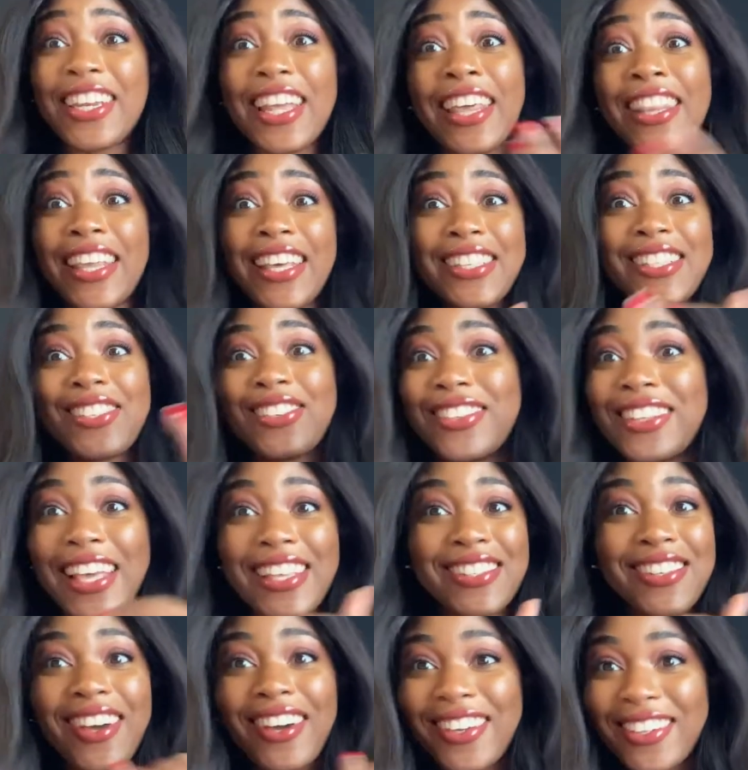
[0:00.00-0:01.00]
And that's not,
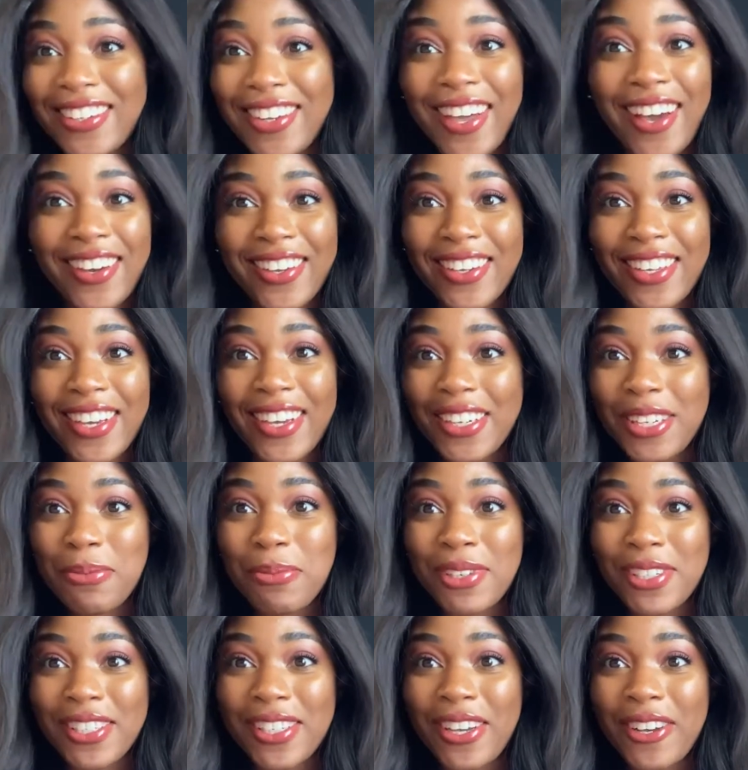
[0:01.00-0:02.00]
that's not knocking
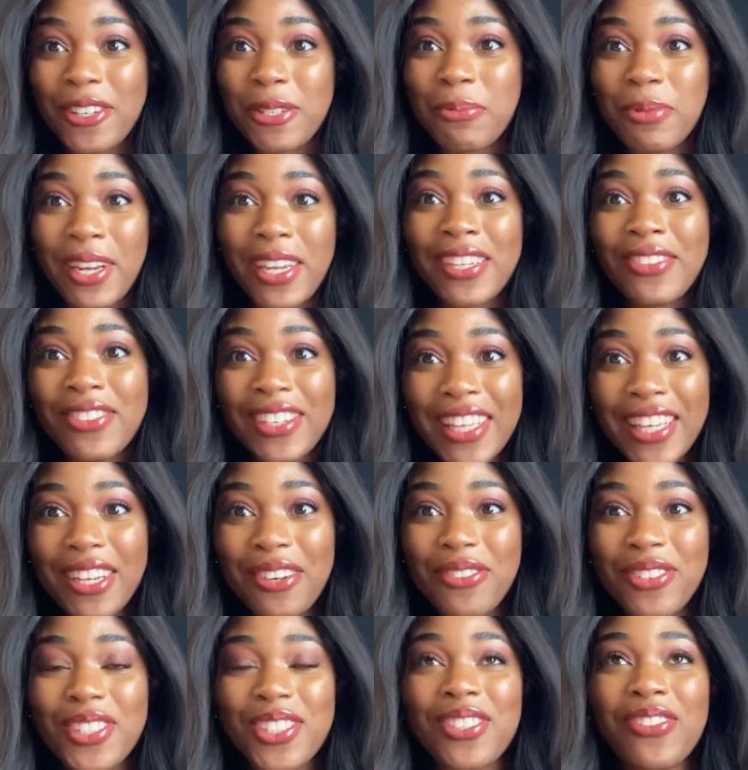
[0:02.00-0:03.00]
anybody else, but I feel like
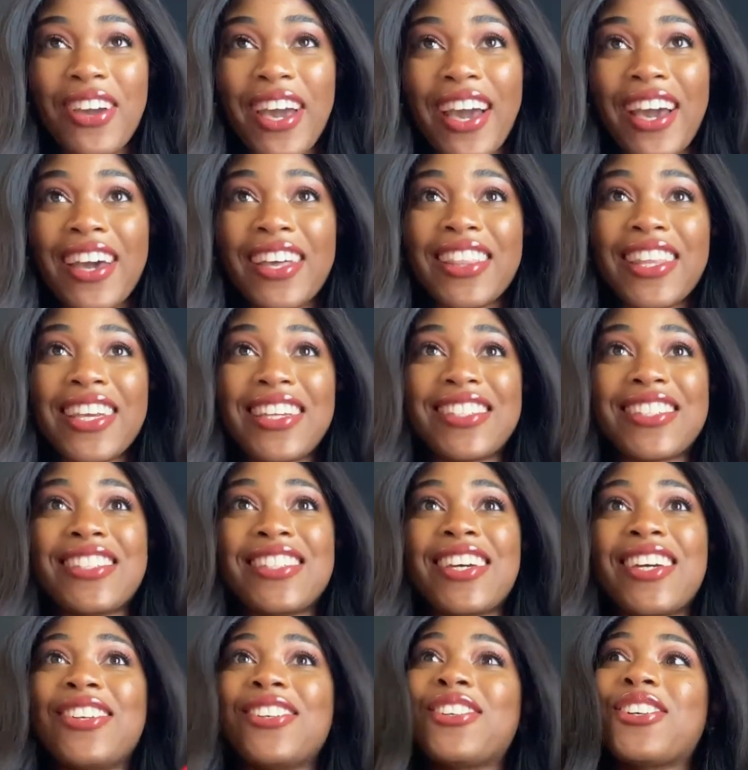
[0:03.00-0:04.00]
once you've had like
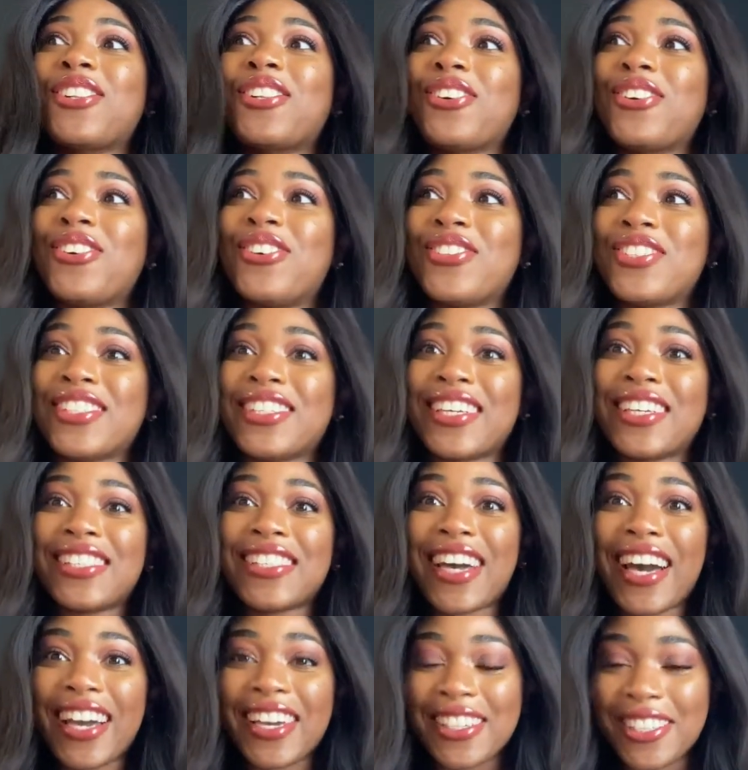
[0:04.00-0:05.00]
designer clothes and
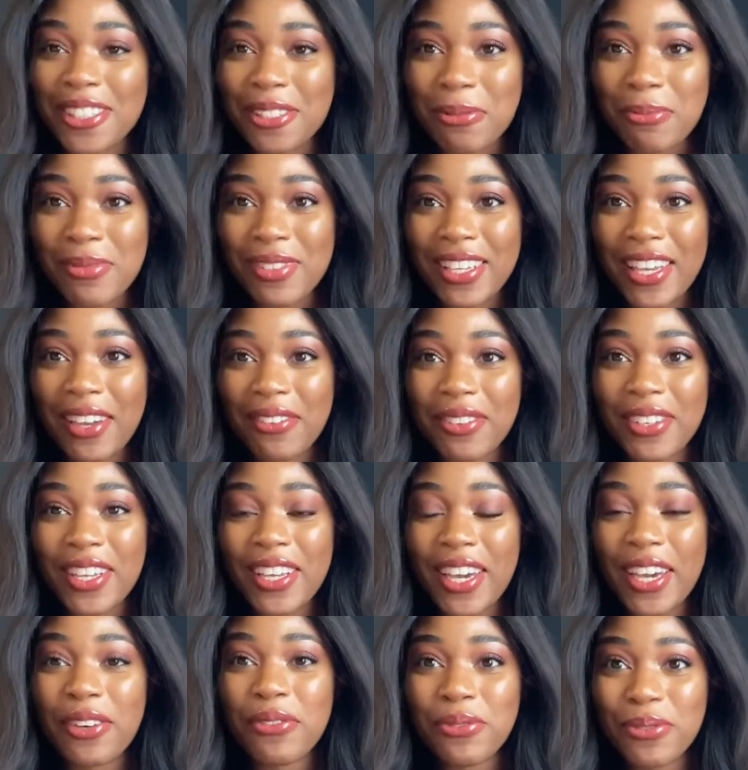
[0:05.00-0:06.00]
nice items, like I feel
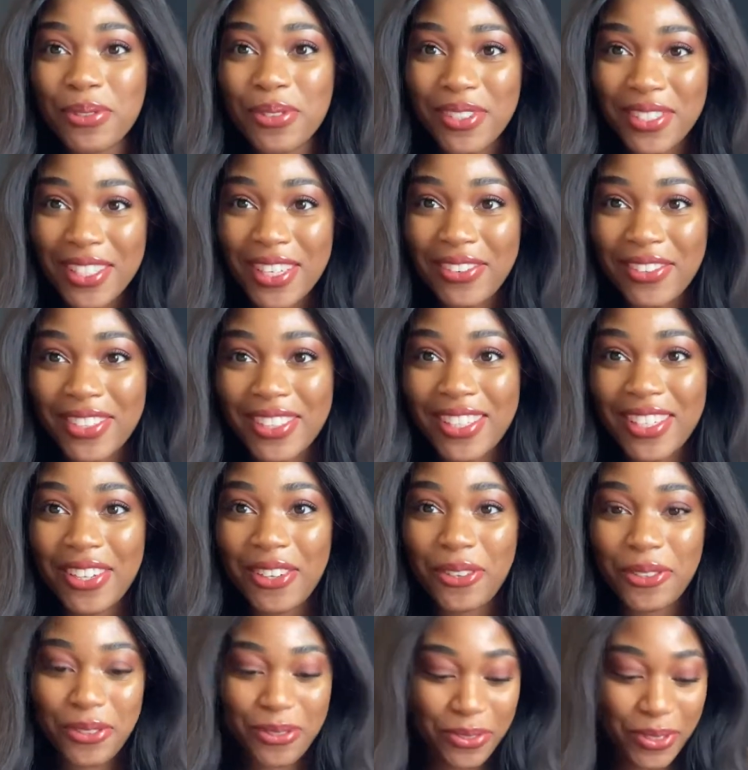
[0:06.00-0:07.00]
like it kind of ruins everything
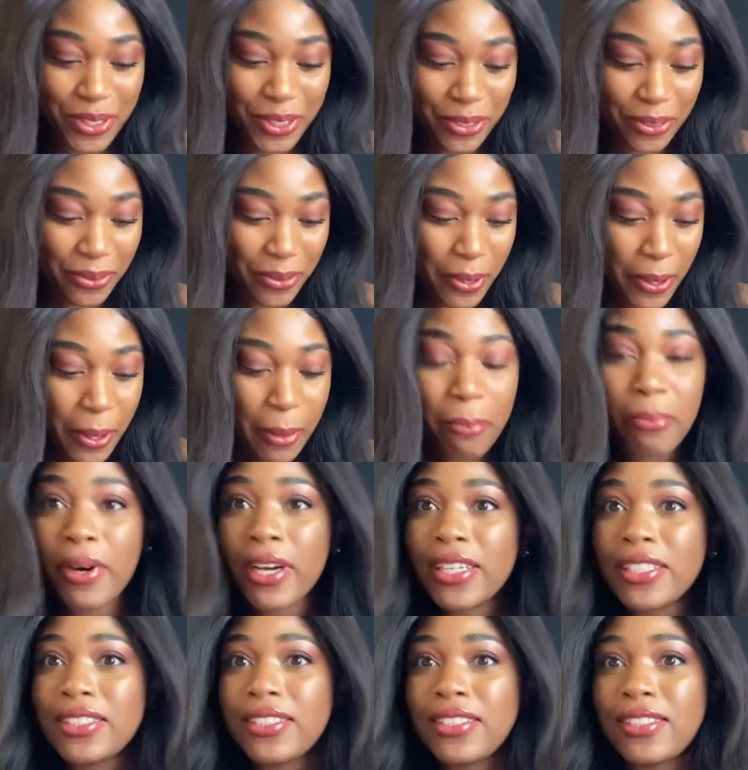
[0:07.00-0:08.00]
else for you.
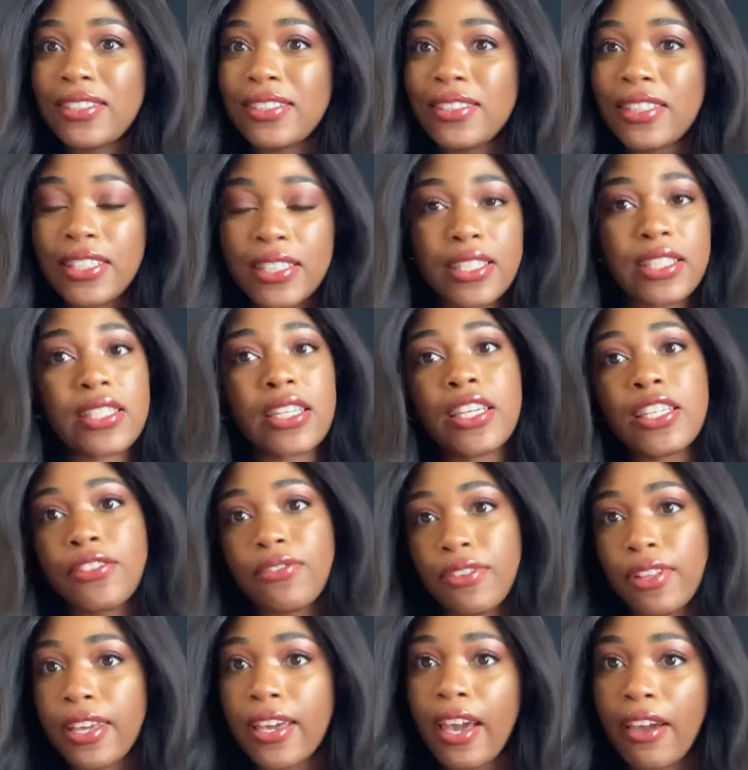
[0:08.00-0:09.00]
But this is nice
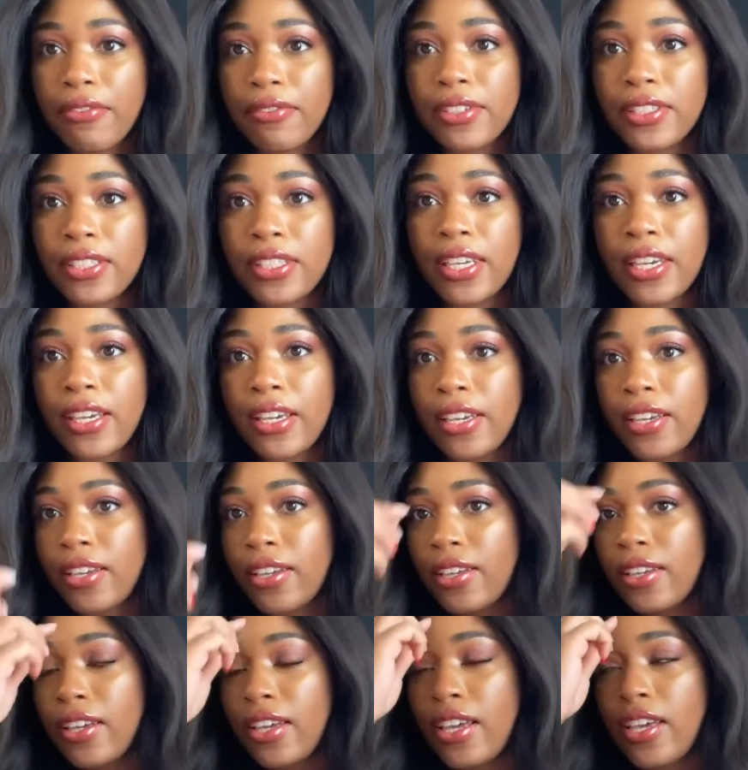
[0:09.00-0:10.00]
for like every day,
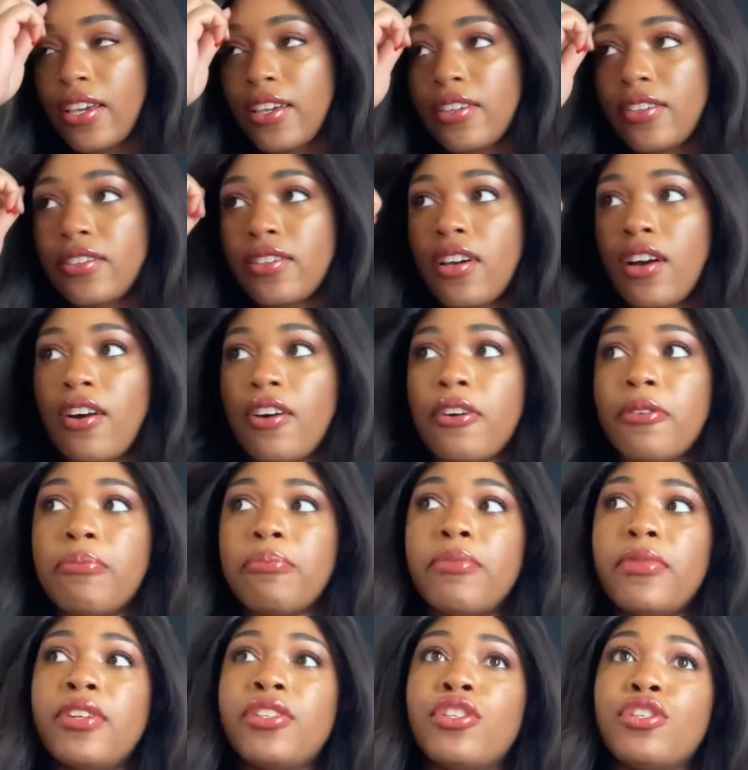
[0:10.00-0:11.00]
and um,
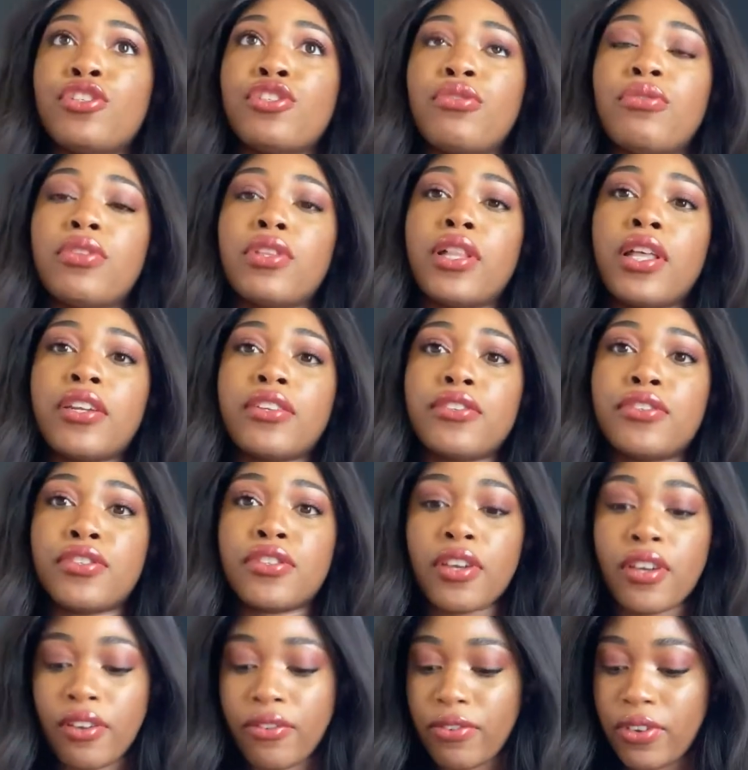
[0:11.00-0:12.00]
it does both a lot of
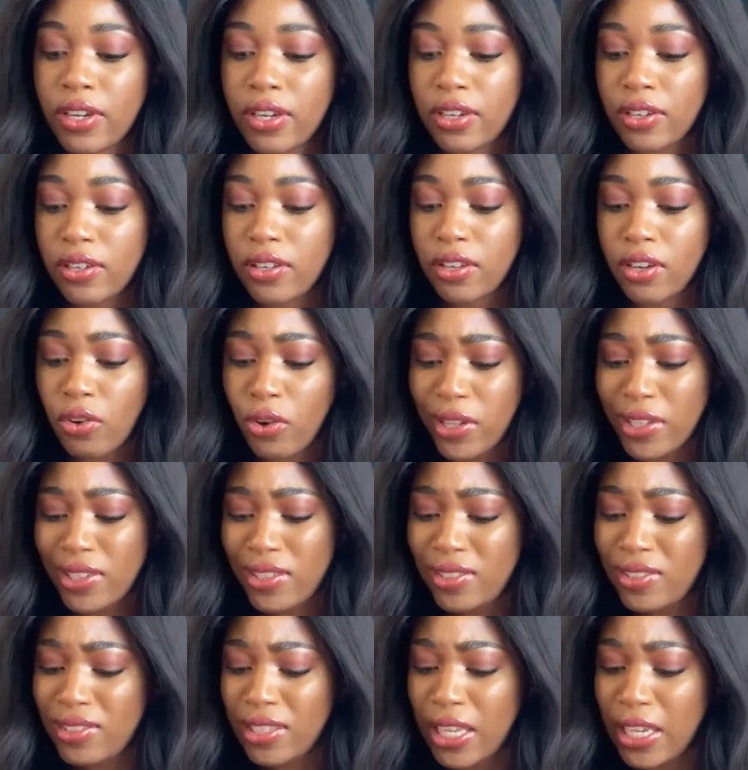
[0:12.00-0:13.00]
stuff, and the
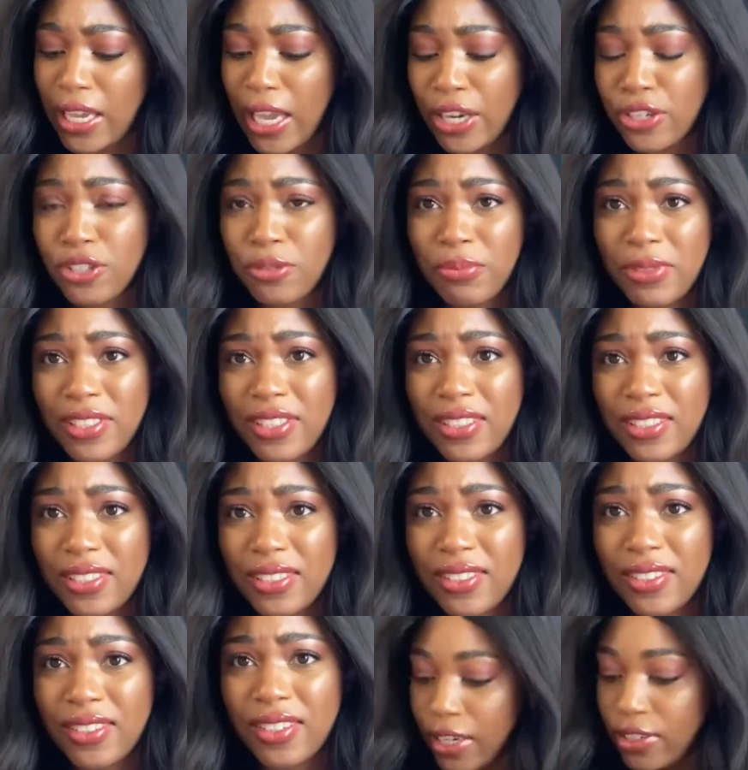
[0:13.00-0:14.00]
quality is like actually pretty
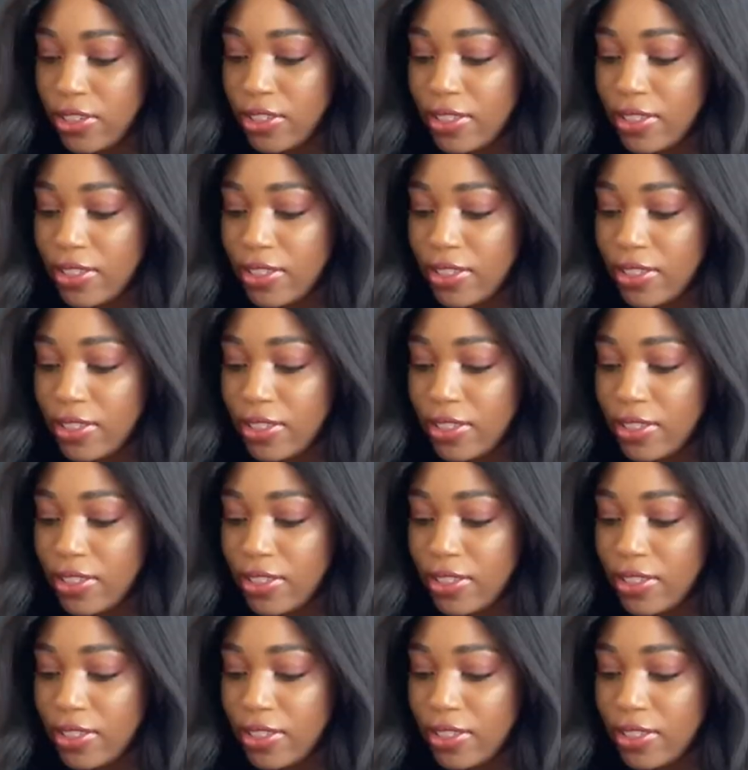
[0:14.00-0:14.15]
decent.